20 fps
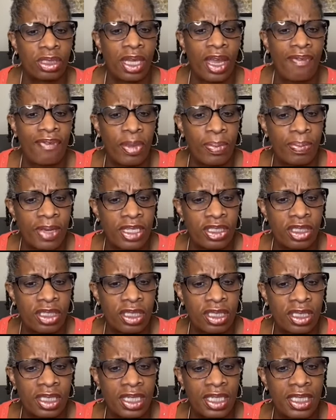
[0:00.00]
Have you been to the
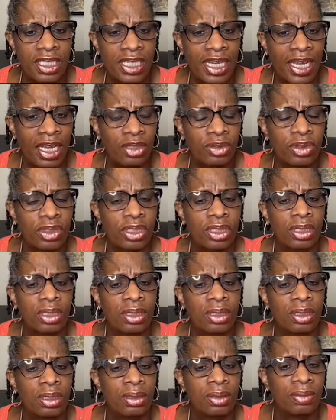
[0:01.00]
Singers Lounge? I've
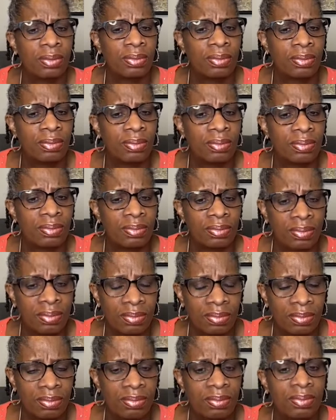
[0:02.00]
not been to, to the
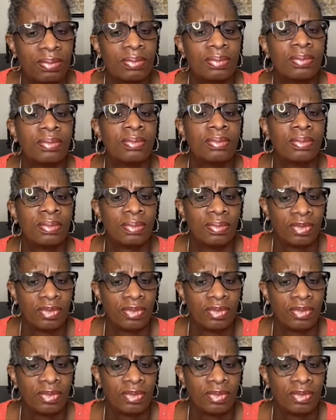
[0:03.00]
Singers Lounge.